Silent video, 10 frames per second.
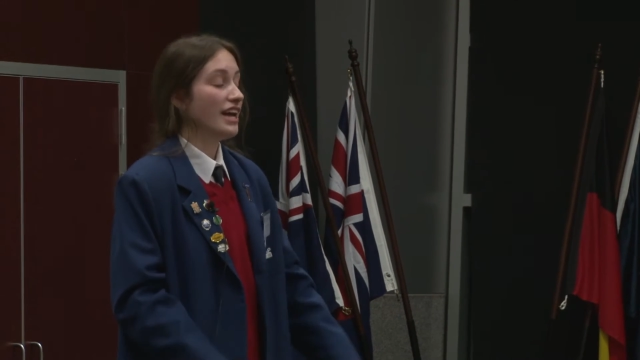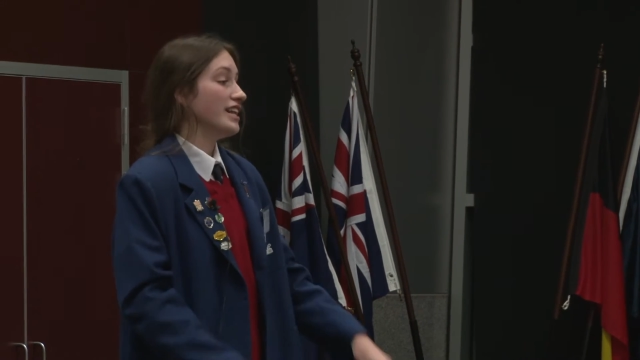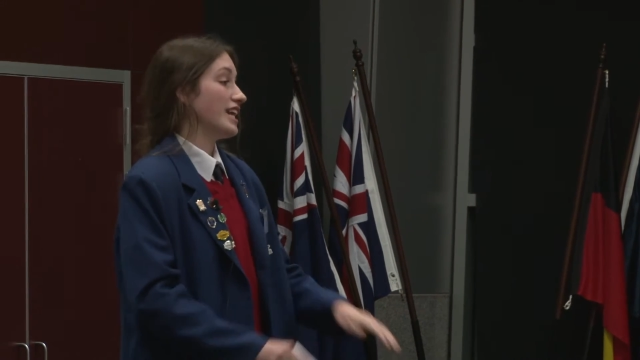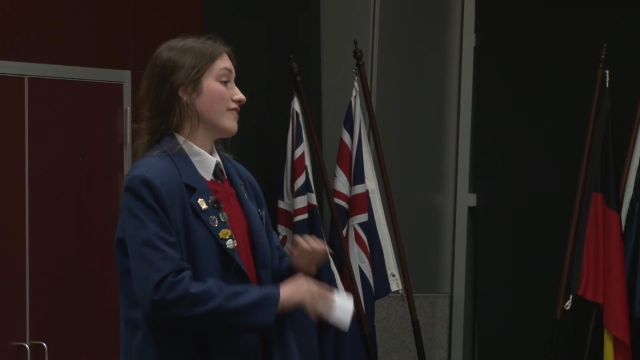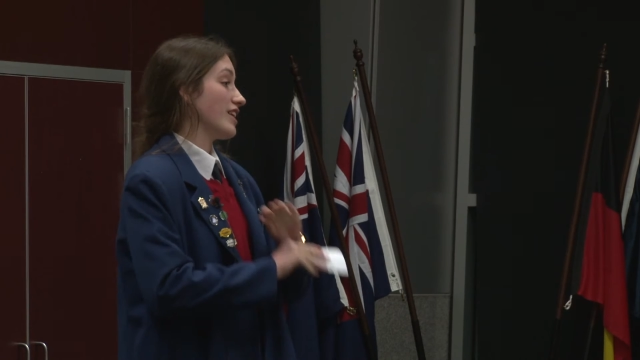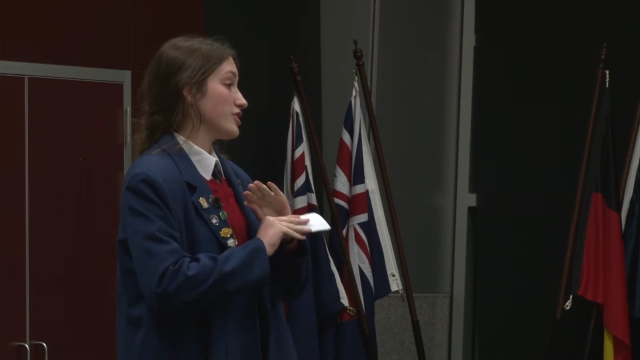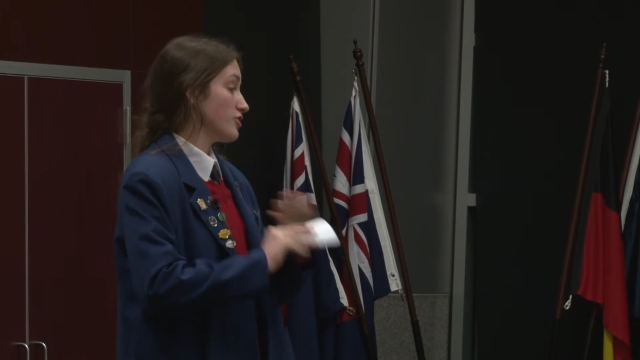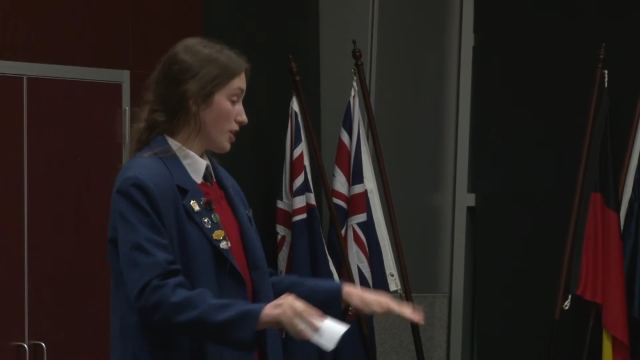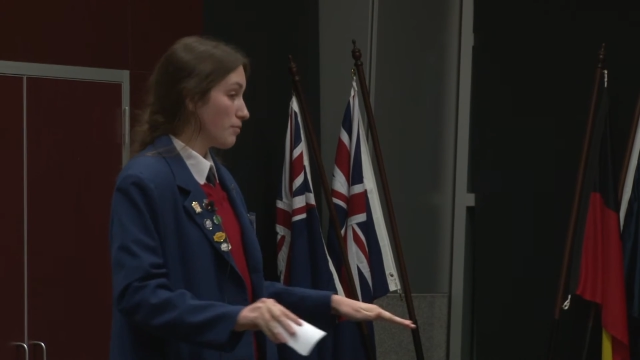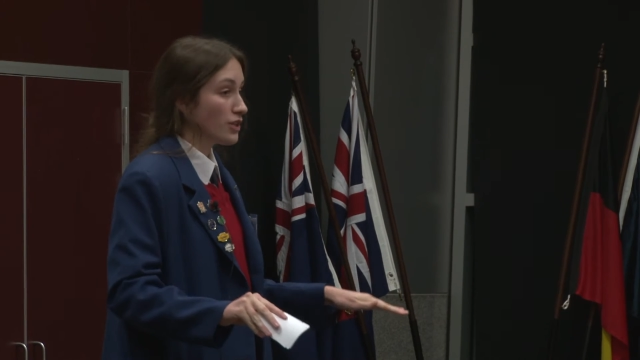Now, if that's
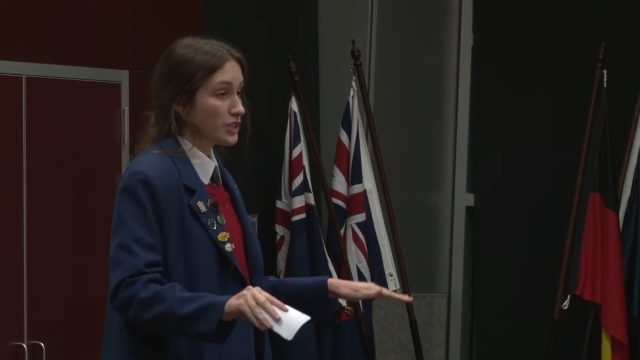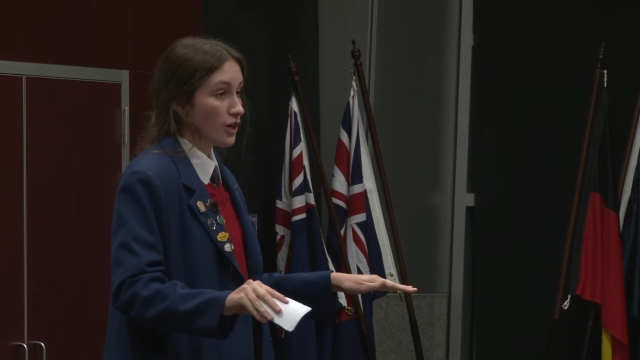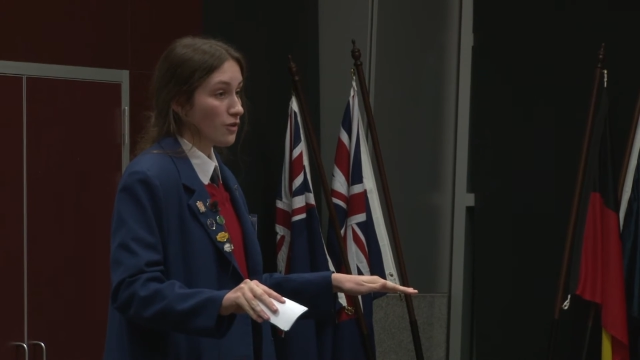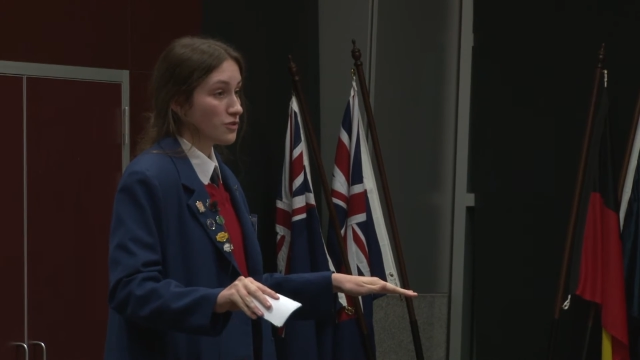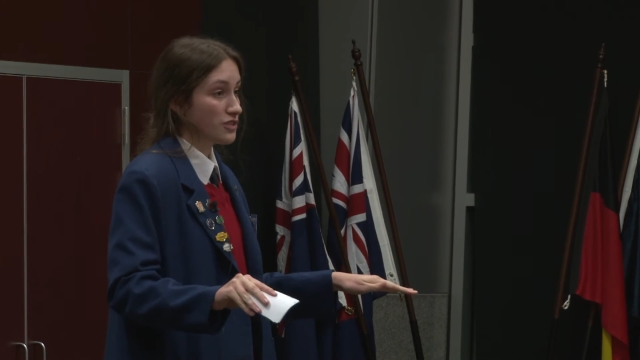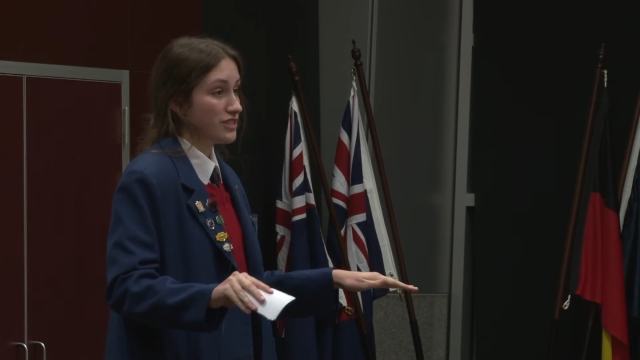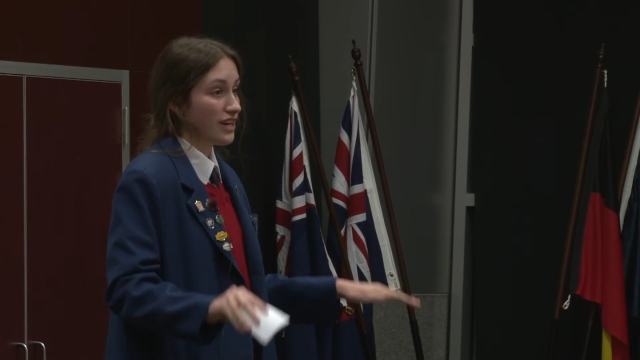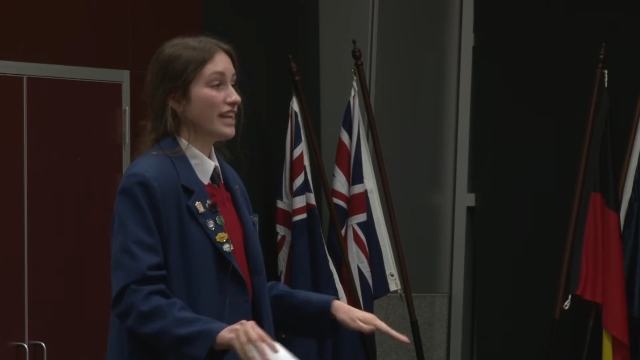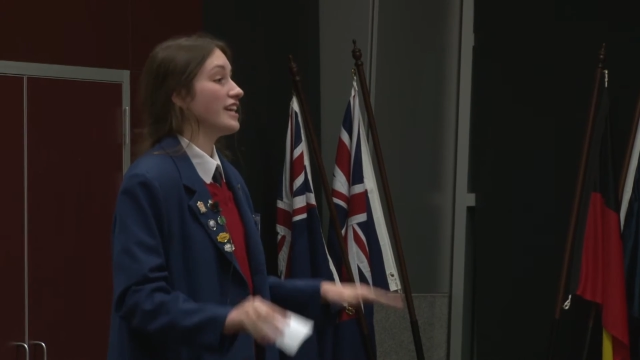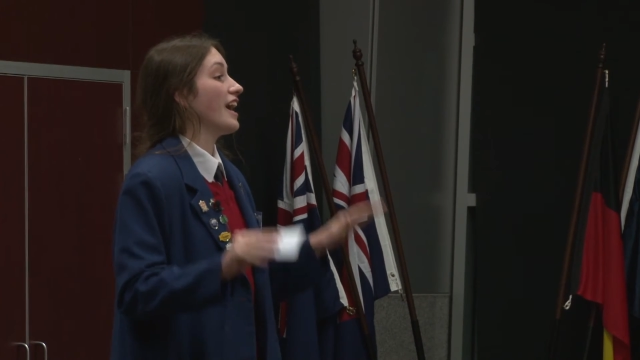not a multicultural
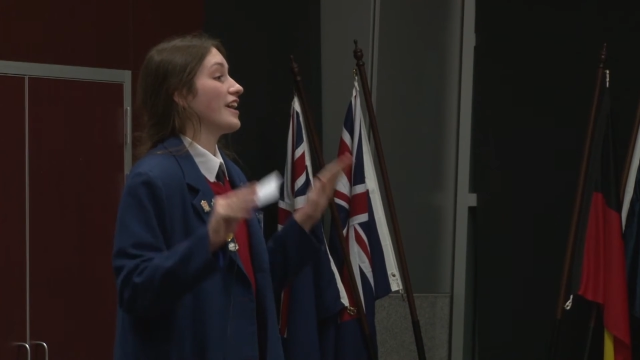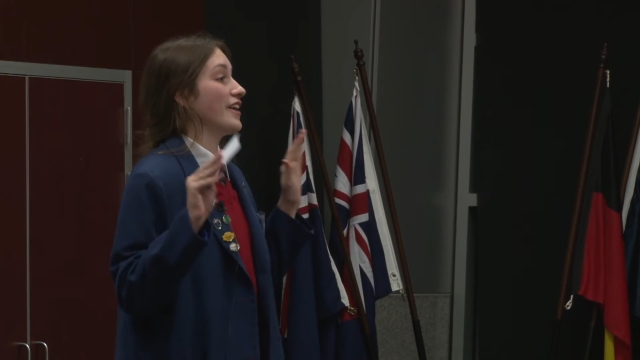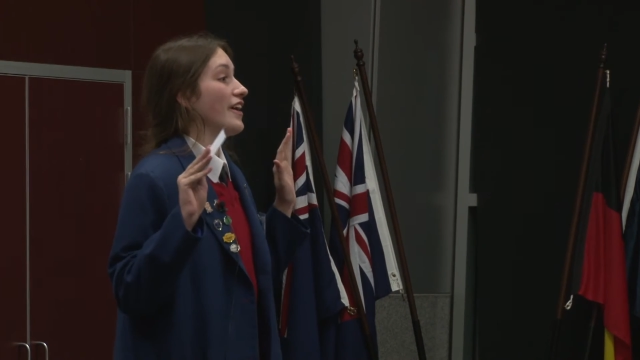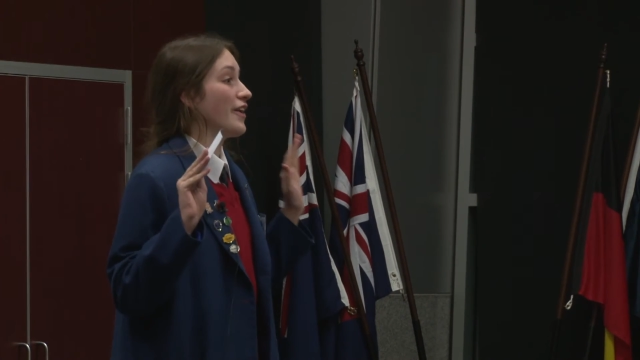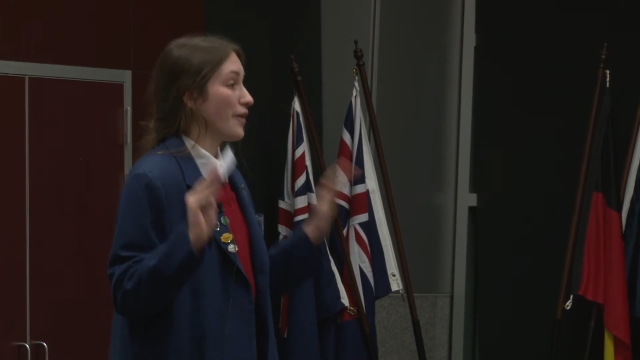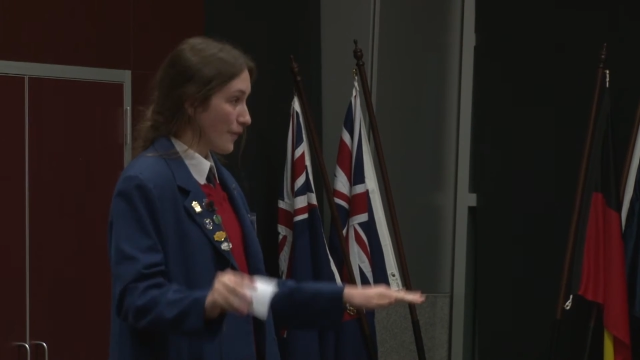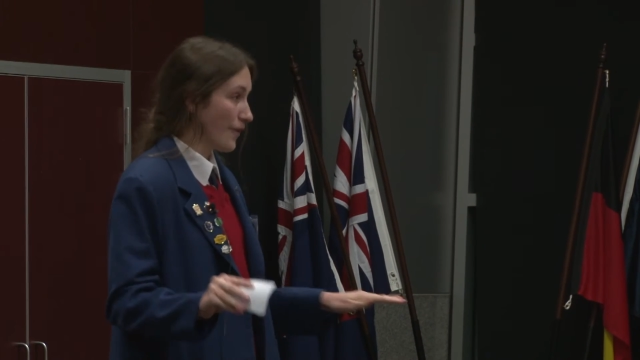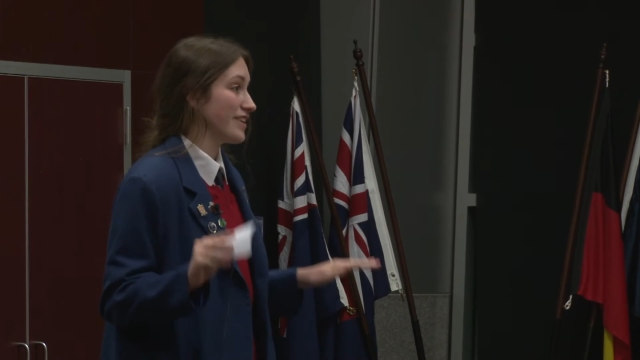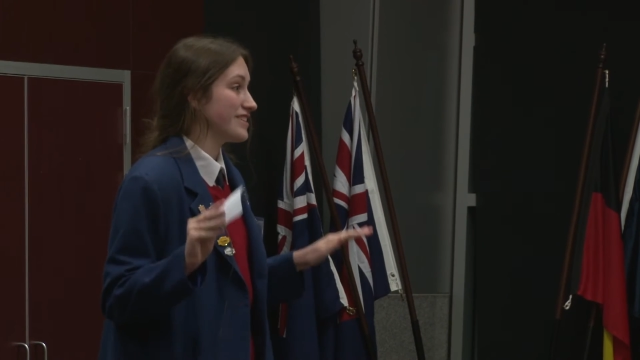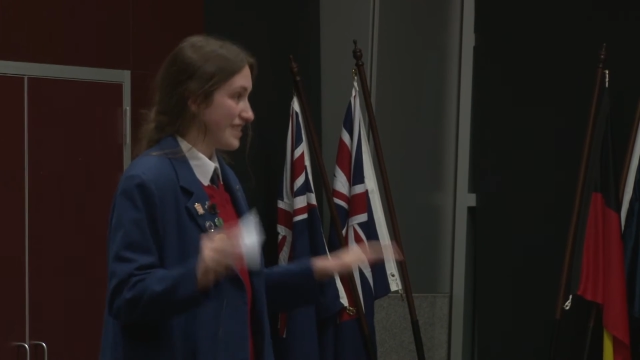society, I do not know
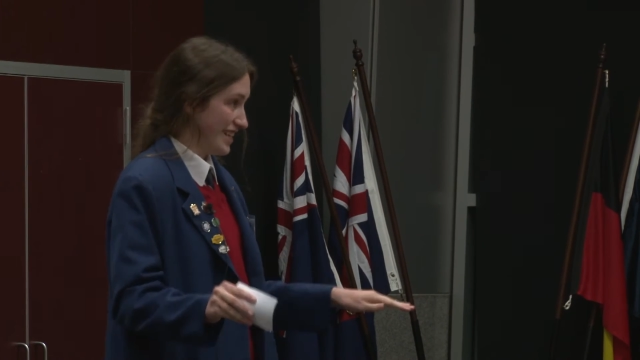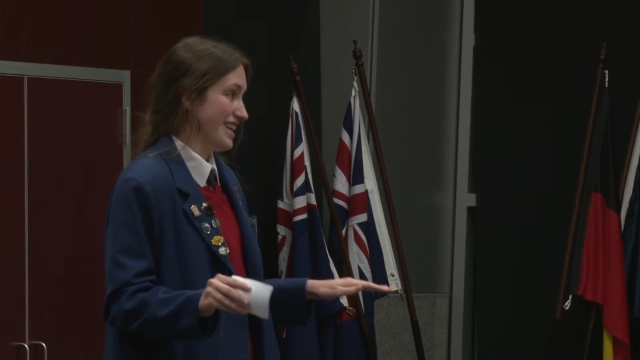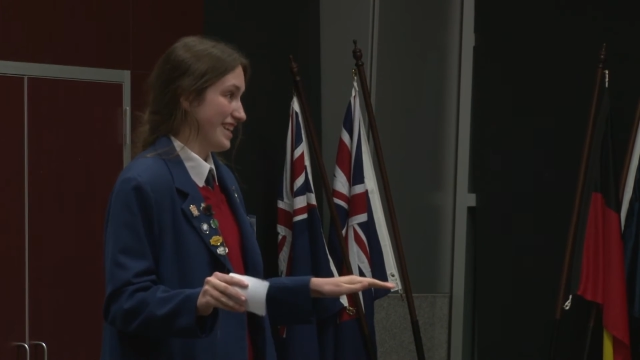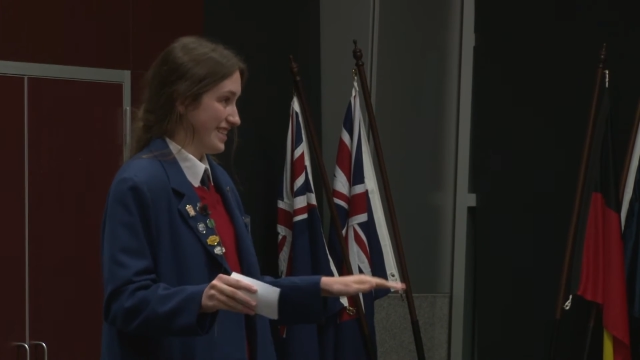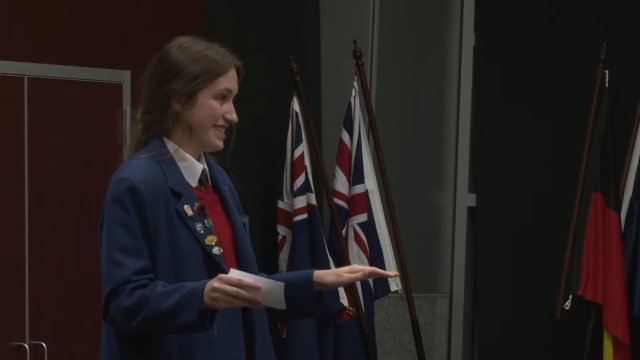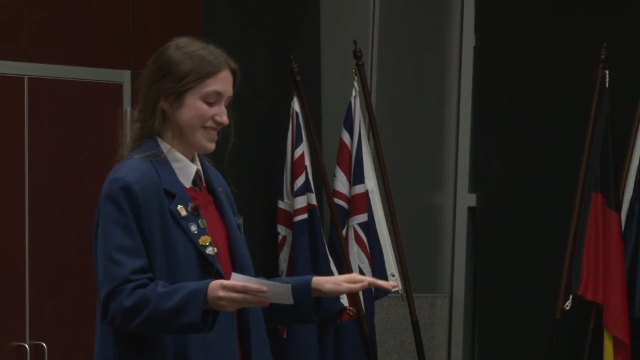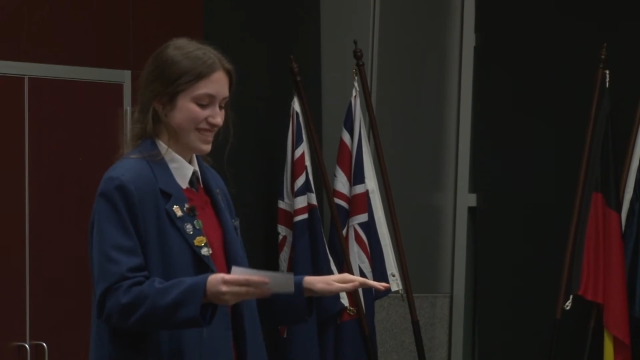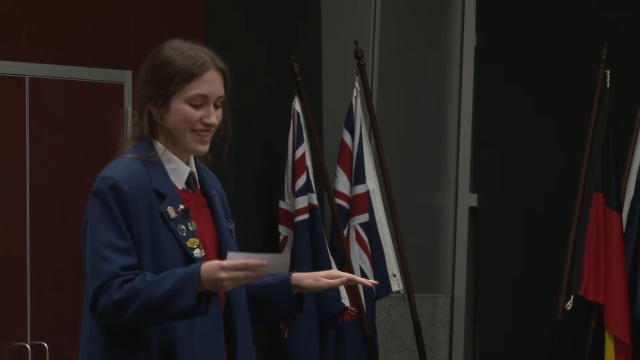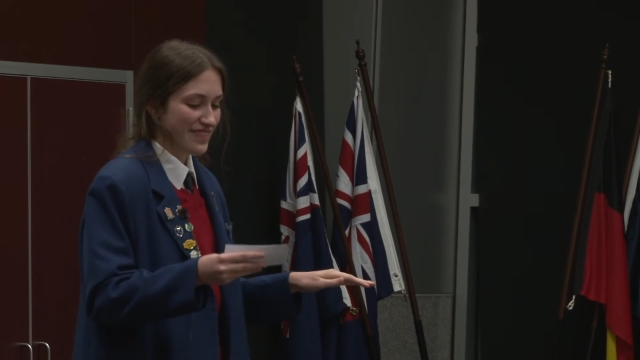what is.